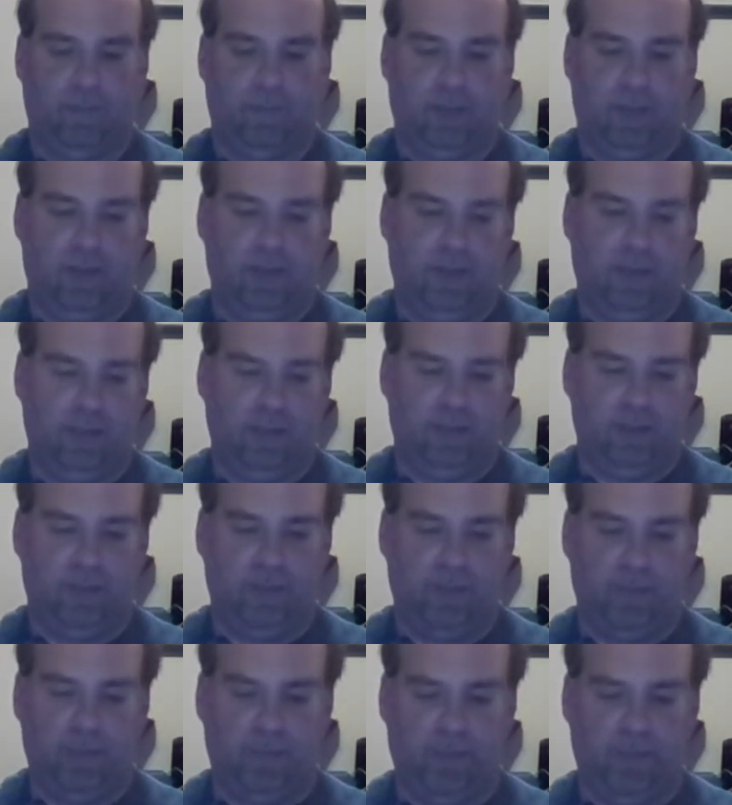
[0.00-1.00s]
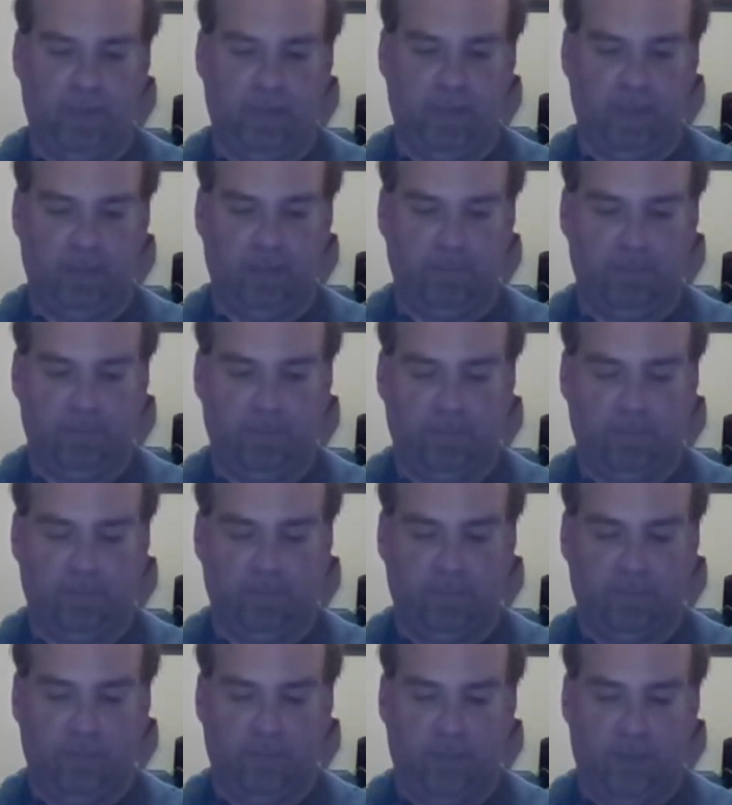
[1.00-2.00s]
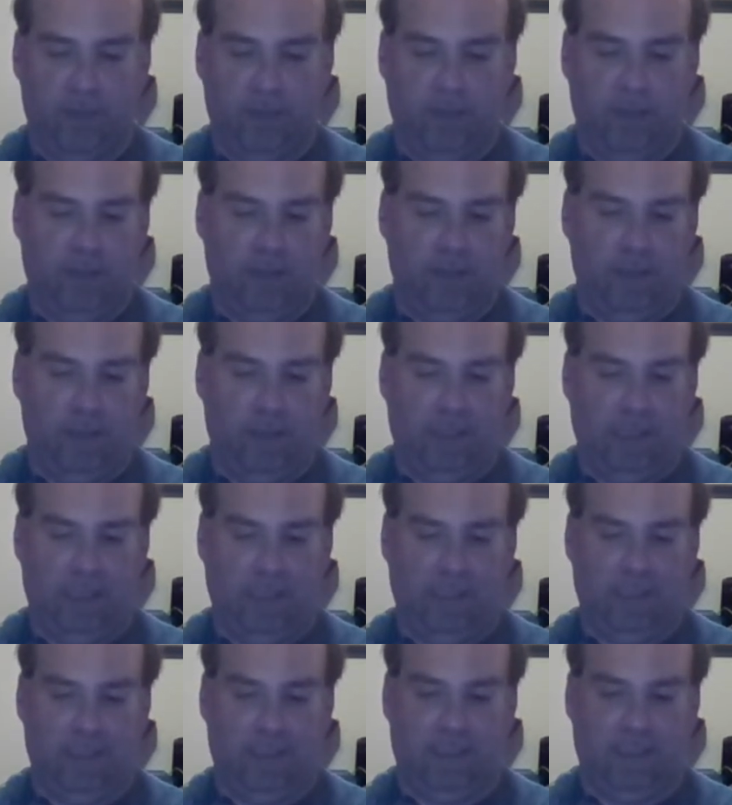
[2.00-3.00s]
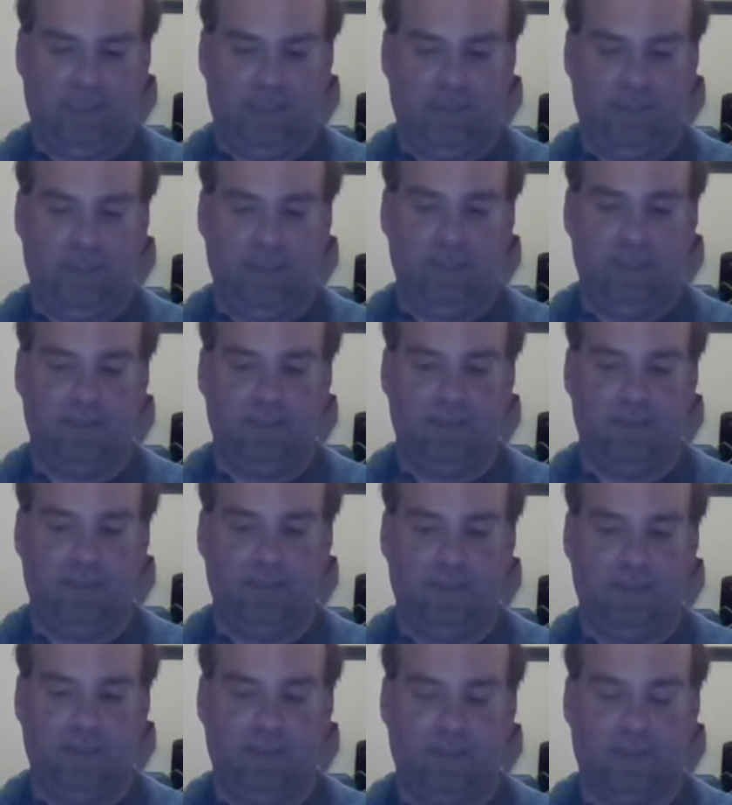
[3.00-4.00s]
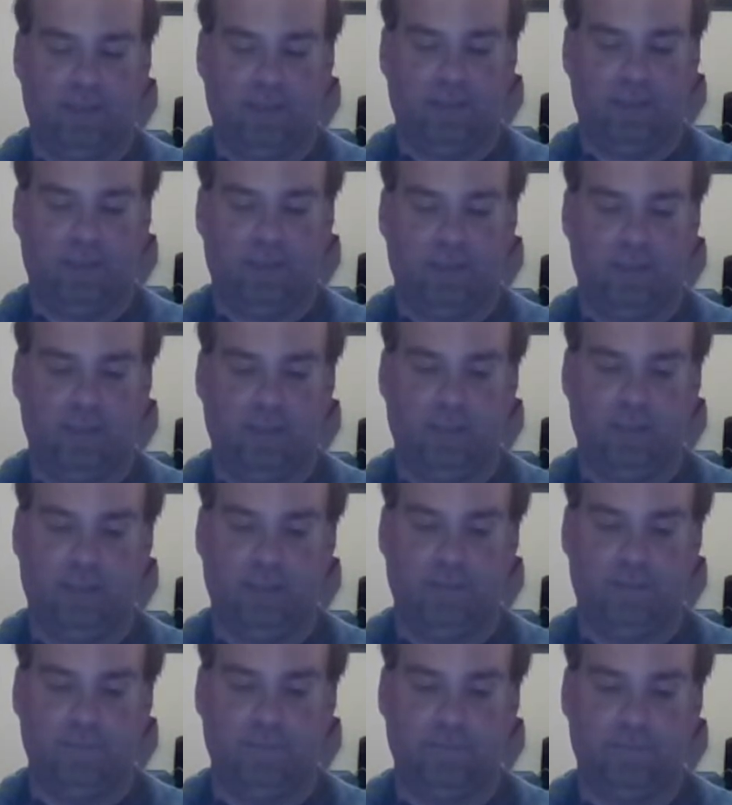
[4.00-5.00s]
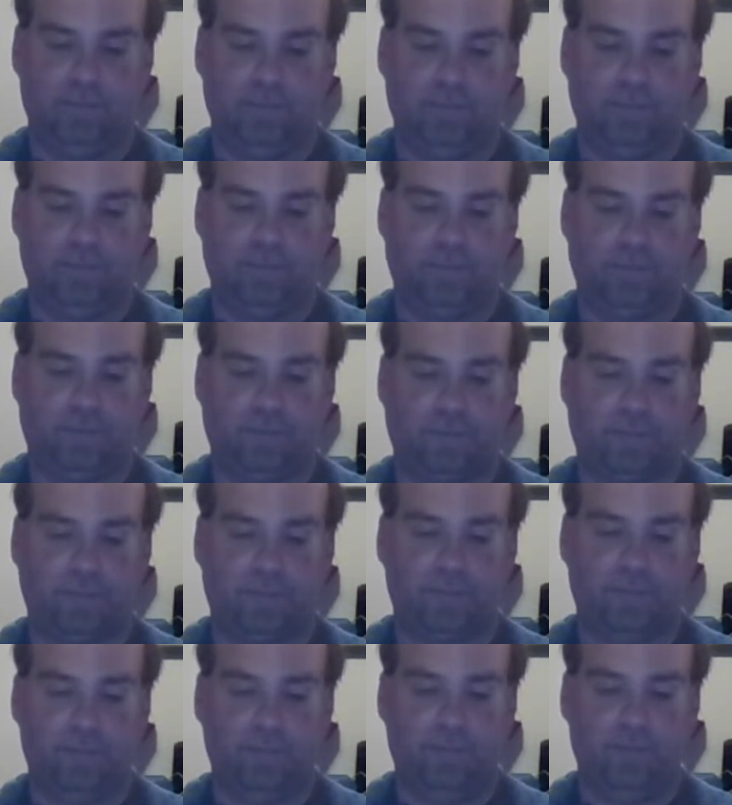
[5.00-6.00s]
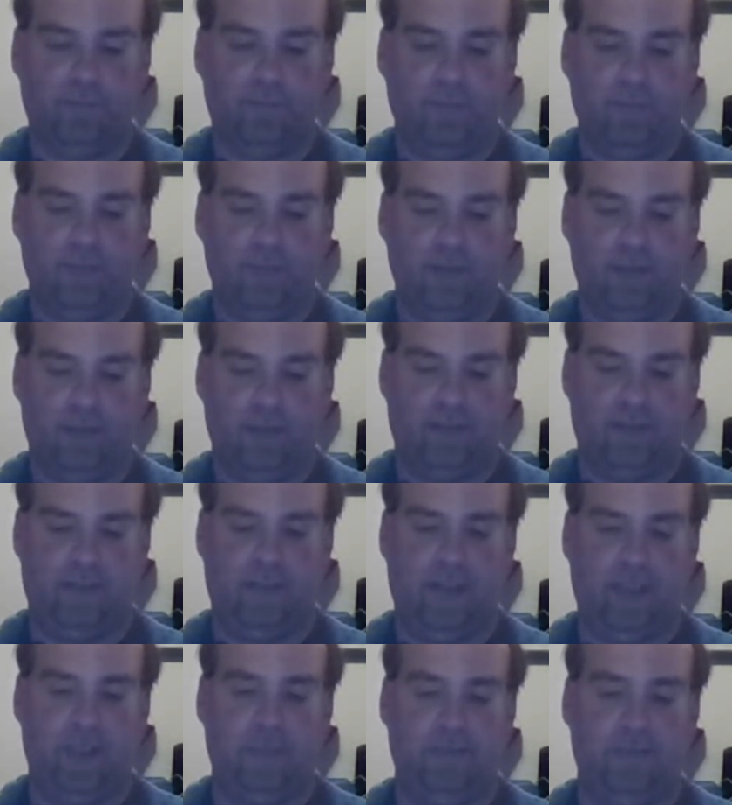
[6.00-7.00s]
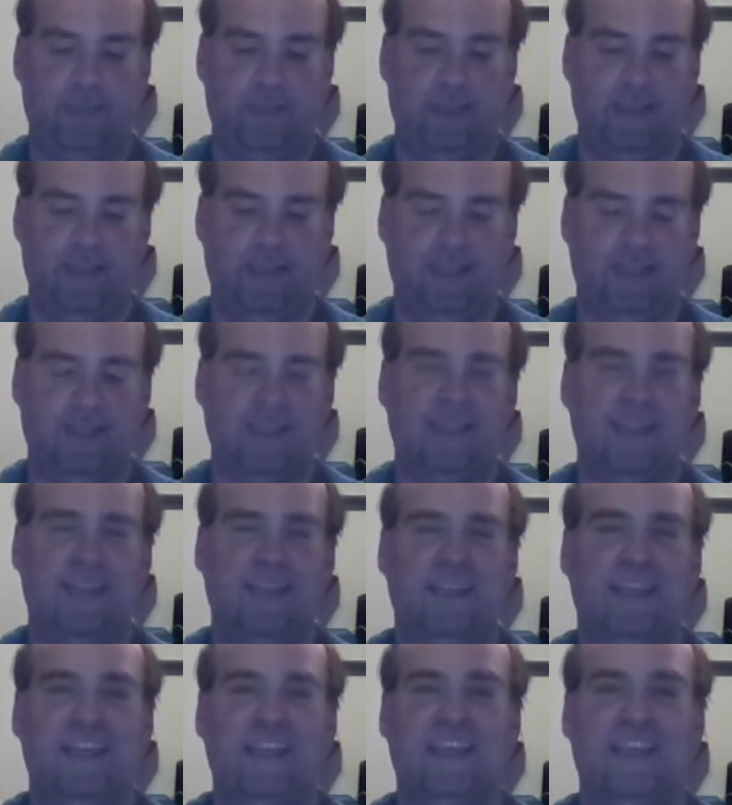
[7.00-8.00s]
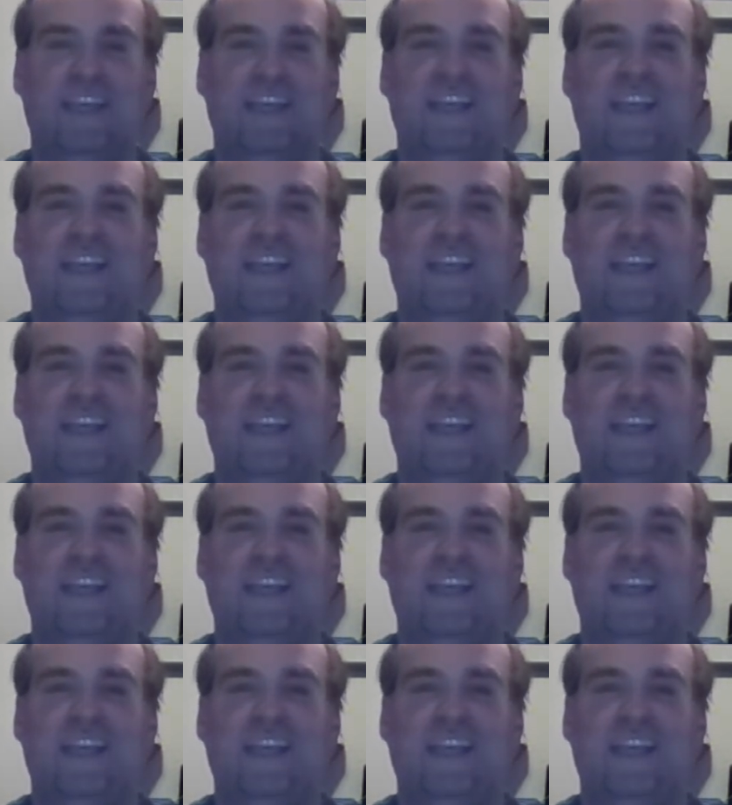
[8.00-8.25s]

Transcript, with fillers: and he's being very gracious. He's being very humble, which is rare for JBL. And I like this camera angle.